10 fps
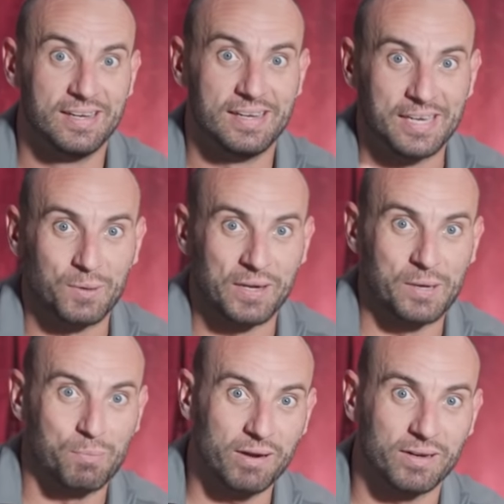and you don't want to get
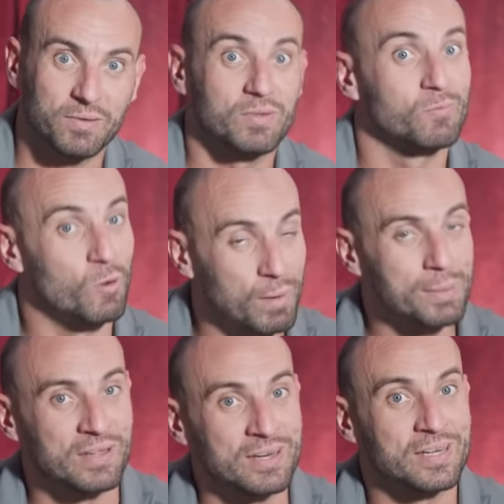her pregnant. Well,
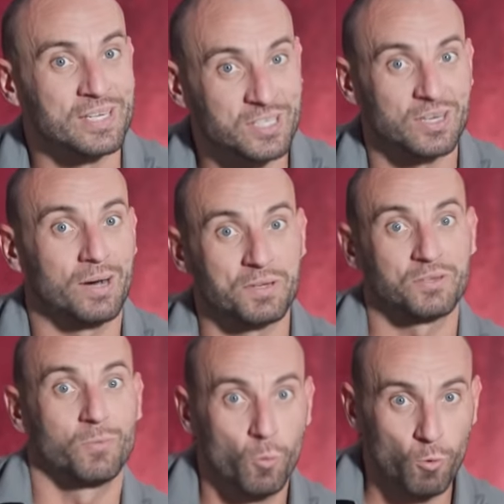maybe then it's time to,
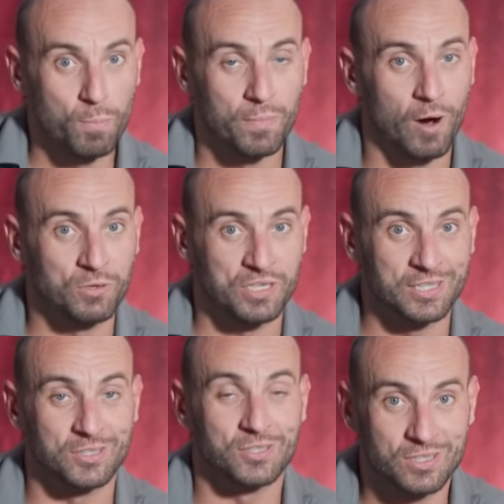whoop, oh
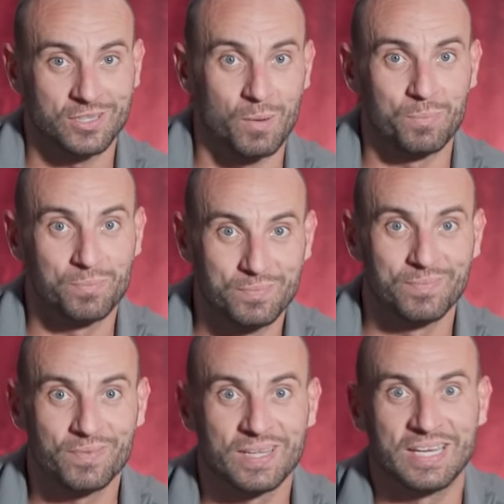Jesus, stop.
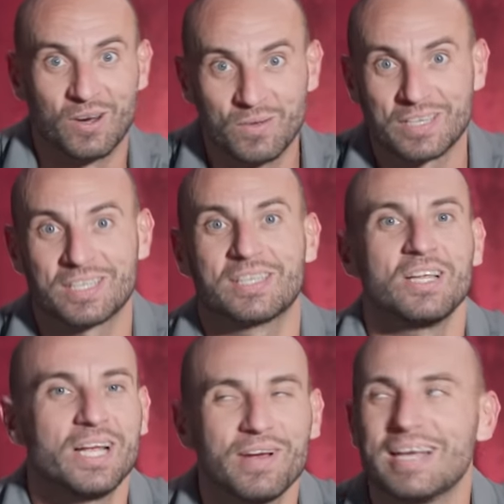You know, this,
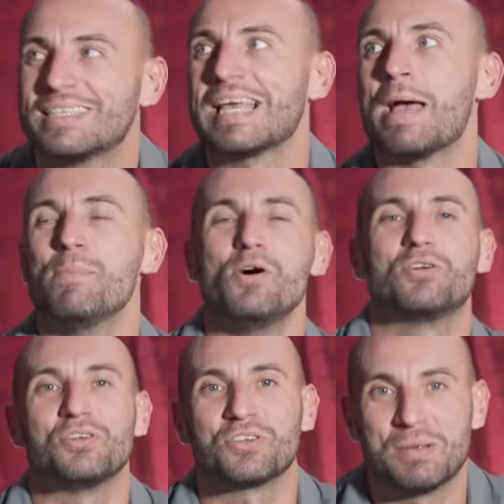think of it as the
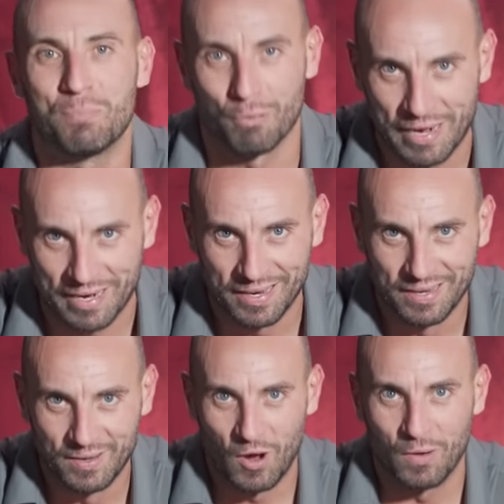emergency brake
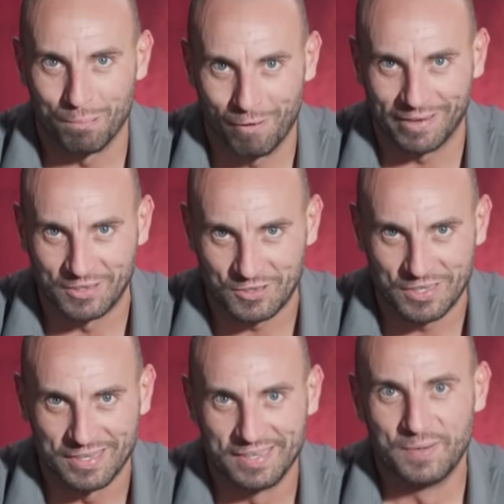on
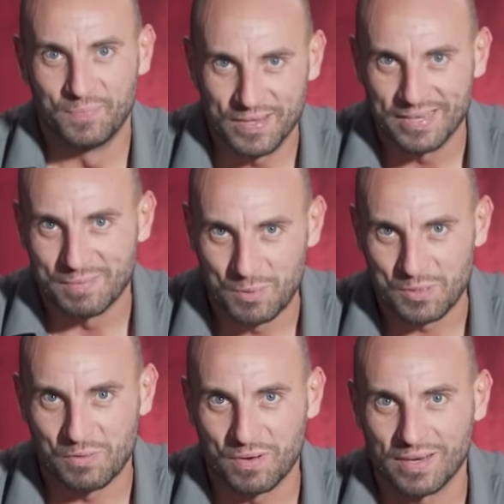pregnancy.
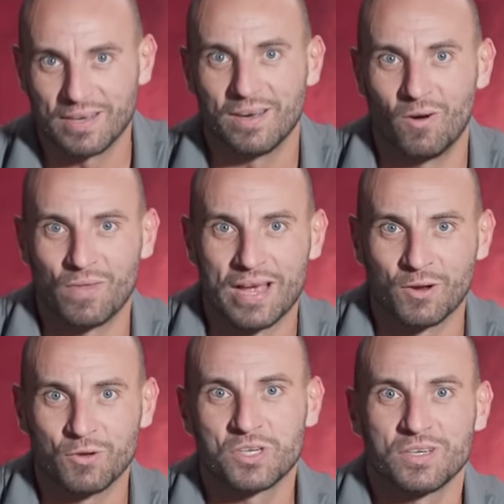Putting your finger on that
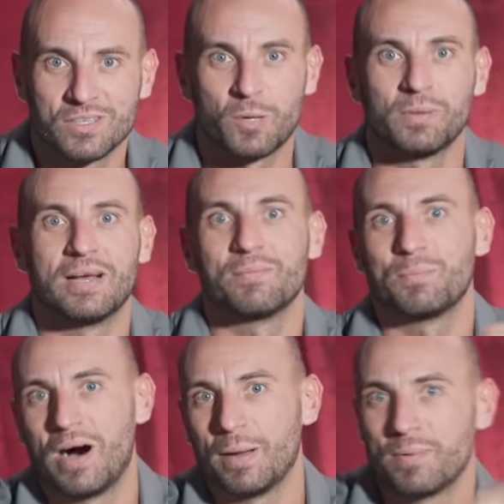gooch, stopping that
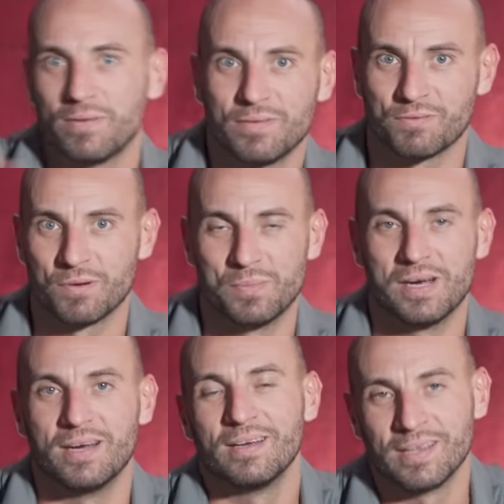pipe from
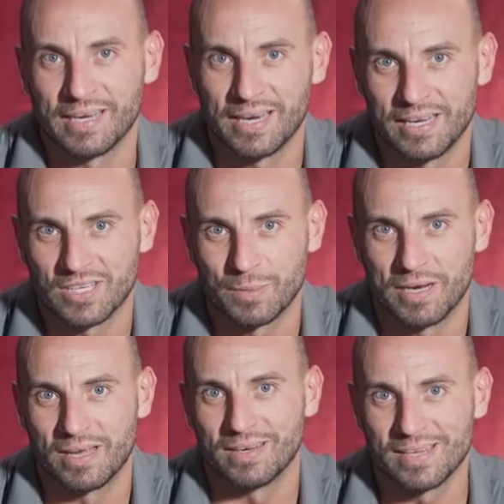uh, letting any semen
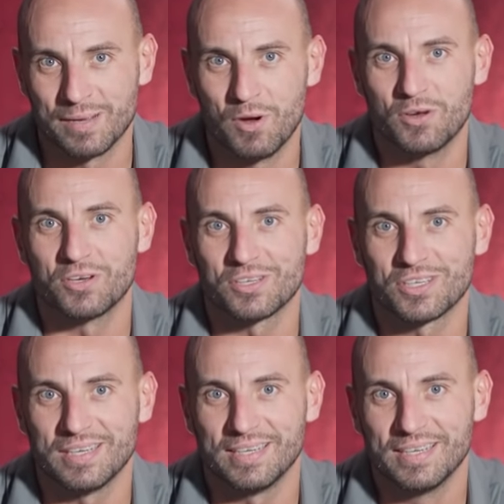out. The
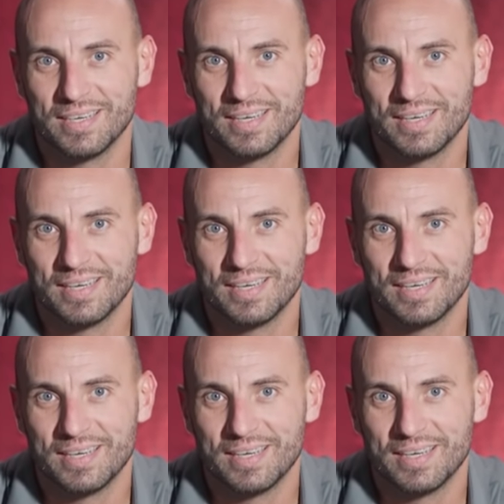emergency